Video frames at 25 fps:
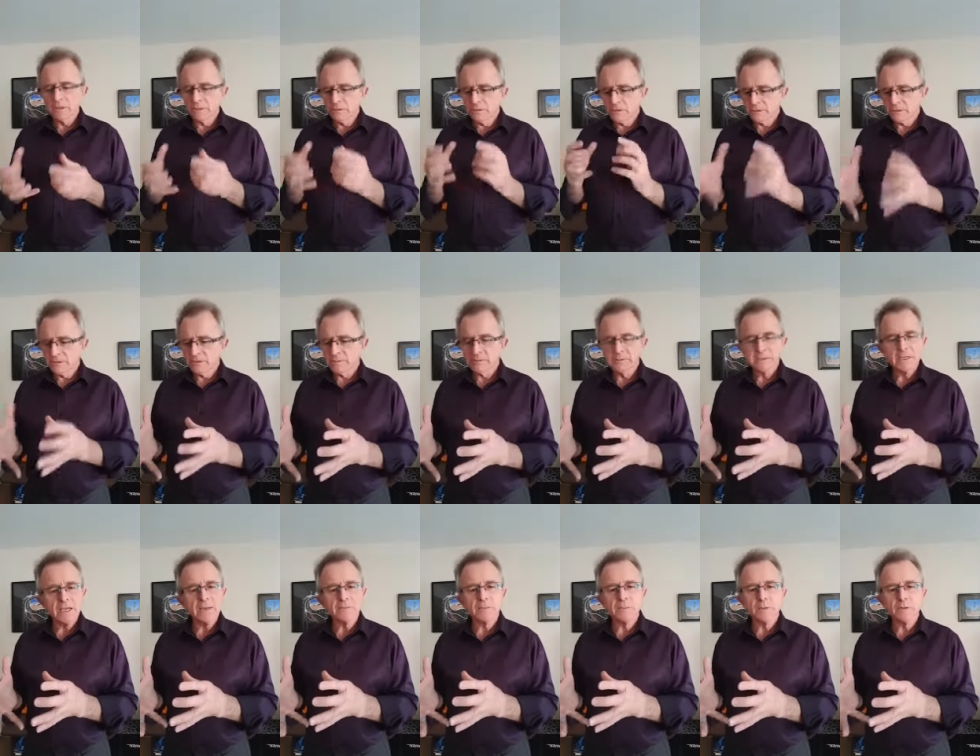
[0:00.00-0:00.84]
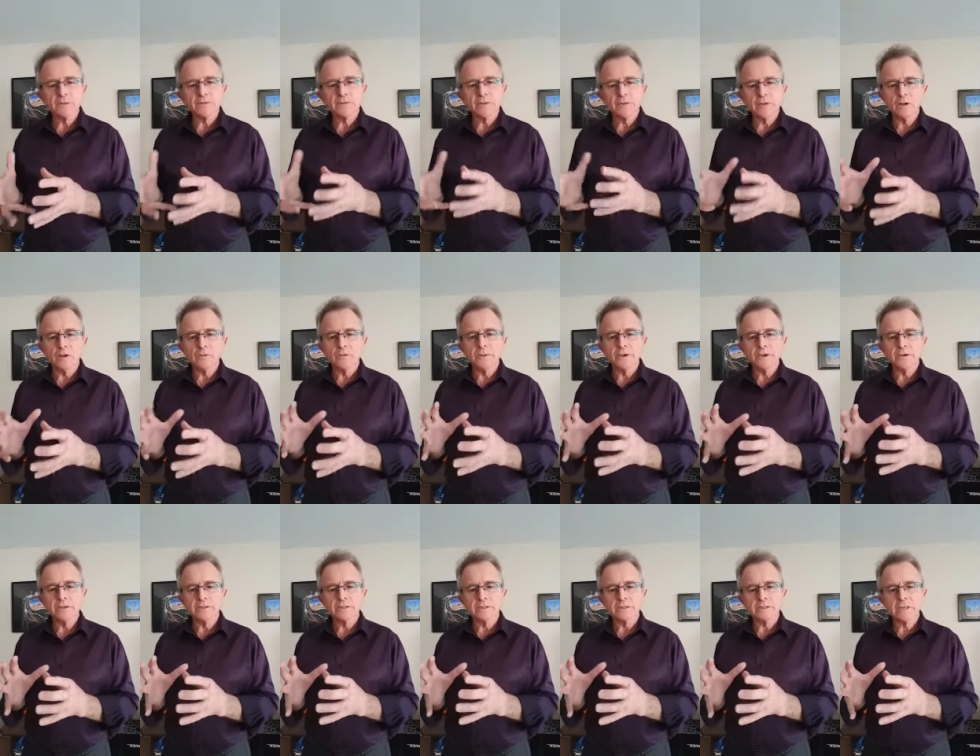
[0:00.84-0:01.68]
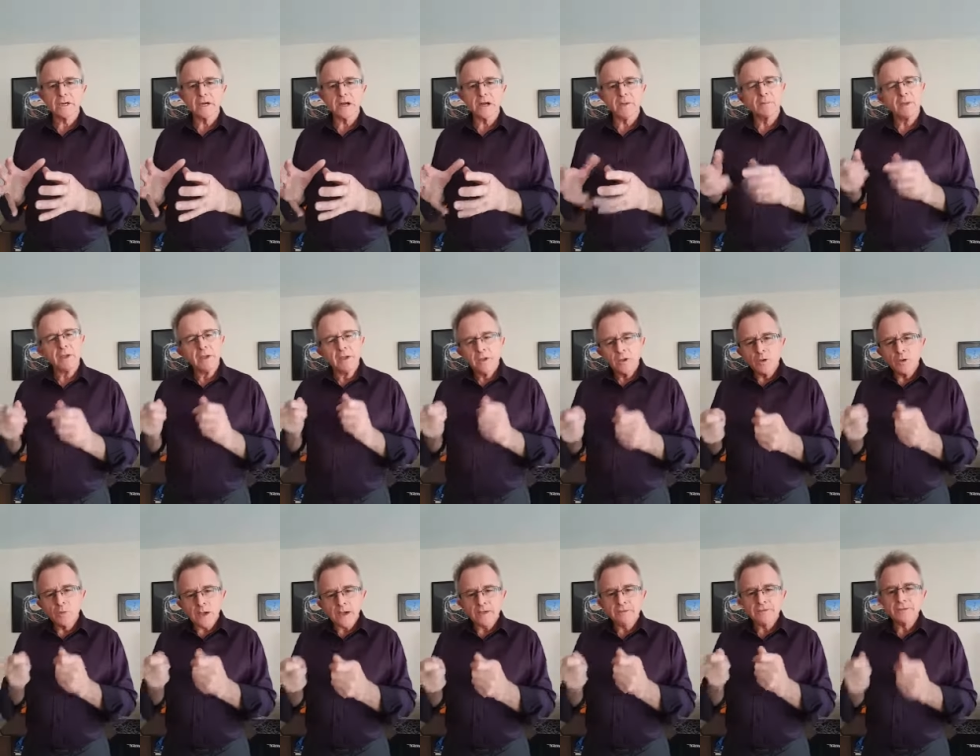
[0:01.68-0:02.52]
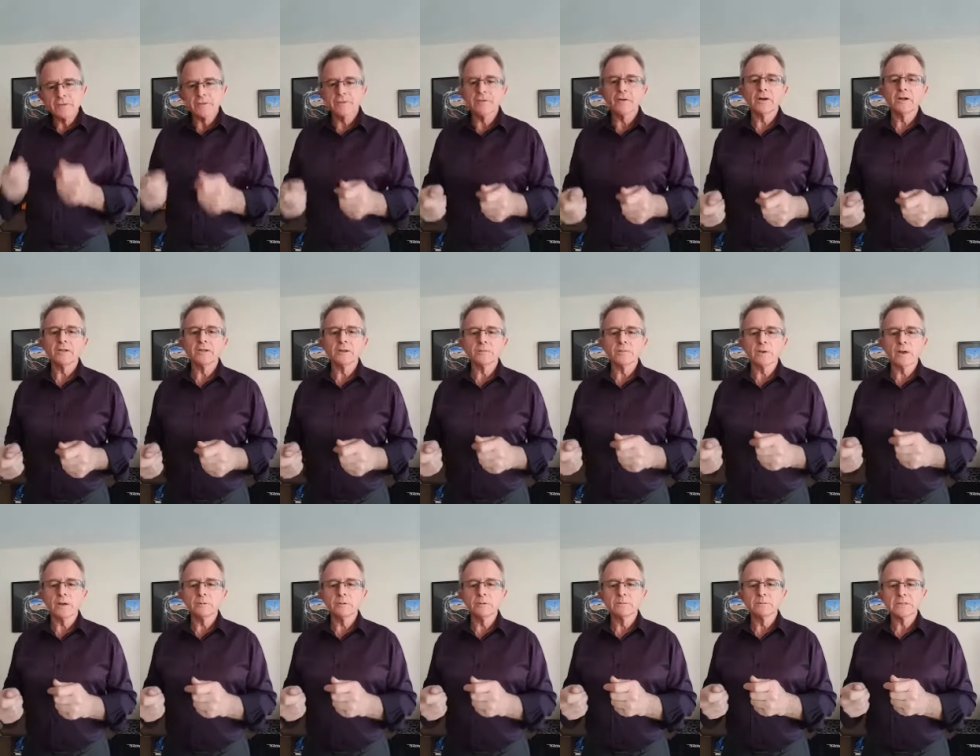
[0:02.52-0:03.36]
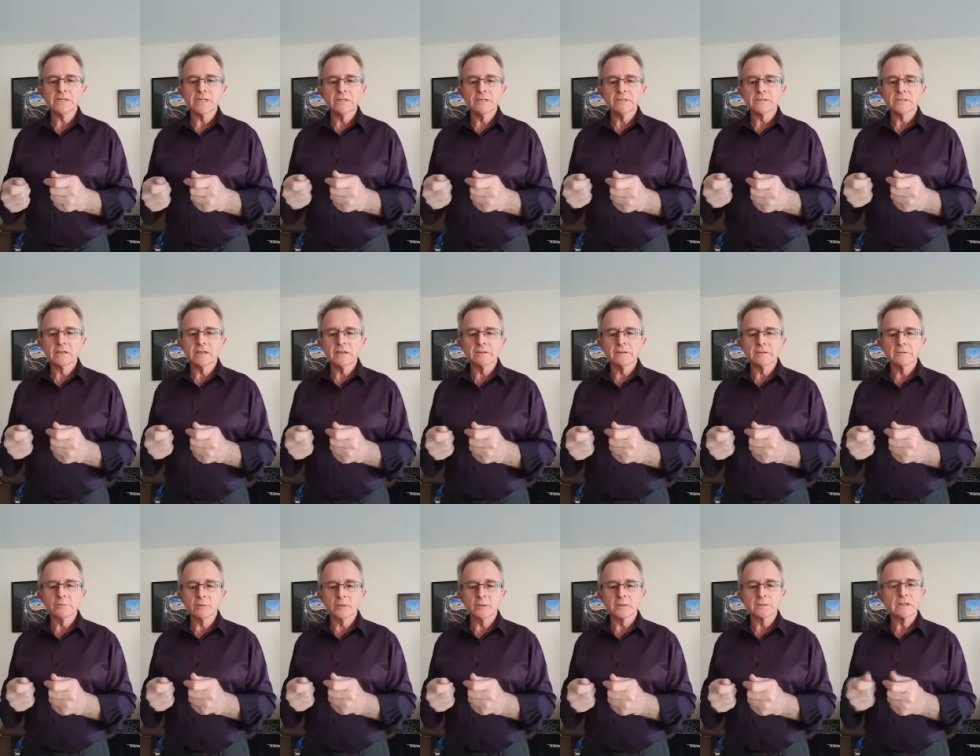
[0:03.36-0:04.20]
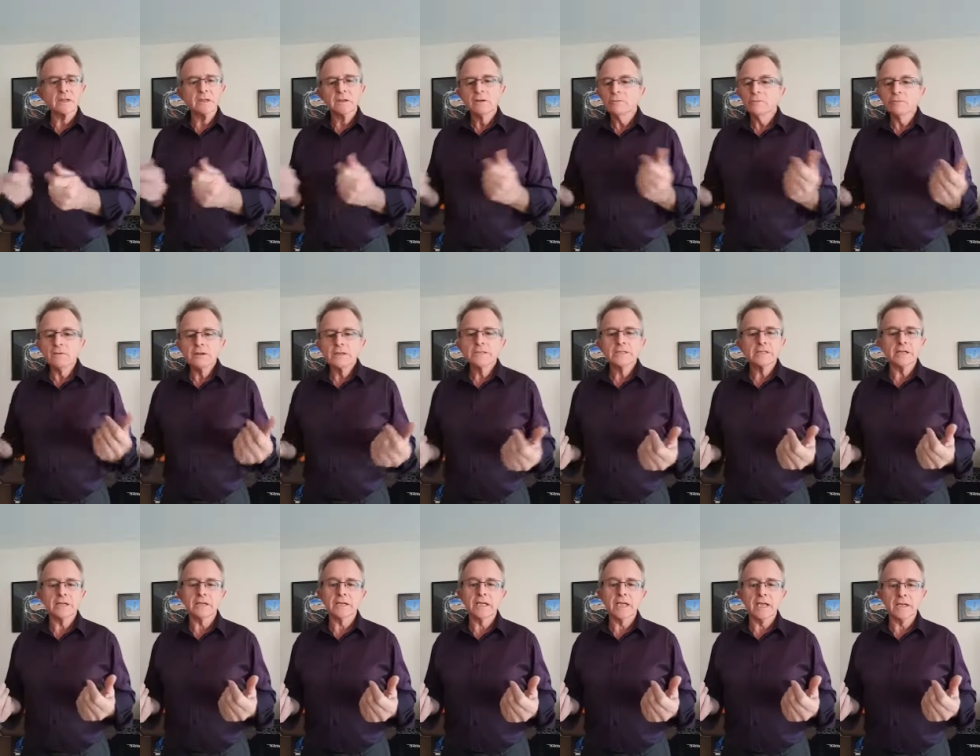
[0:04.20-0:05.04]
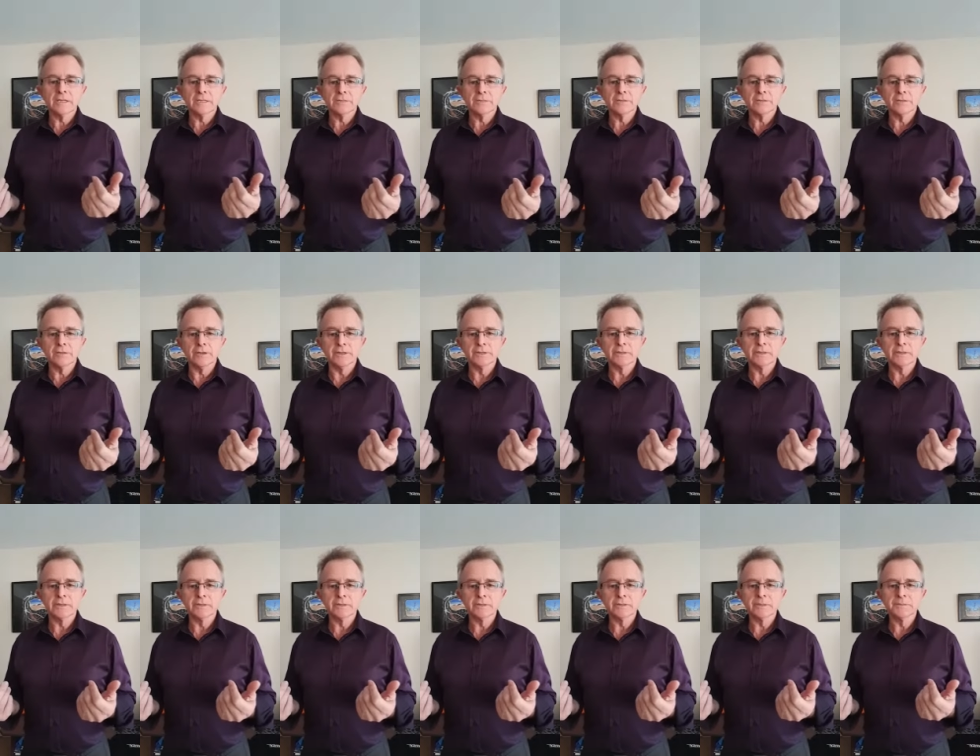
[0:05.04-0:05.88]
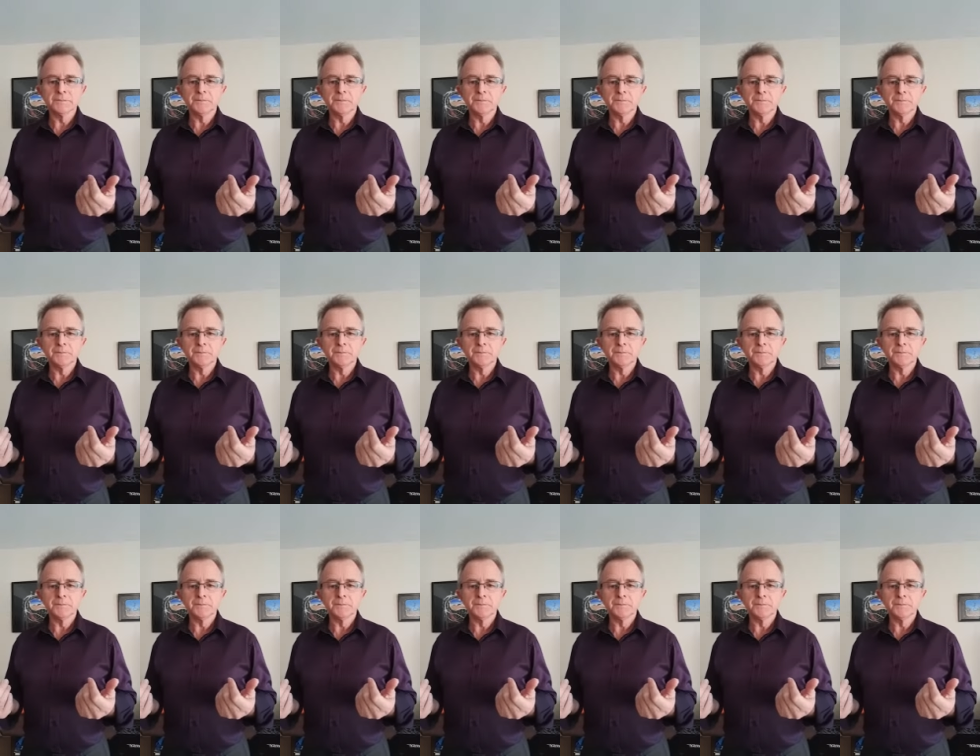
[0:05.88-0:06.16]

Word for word: look at uh, books for long periods of time, who have to find the problems inside the books. Forensic accountants, for instance.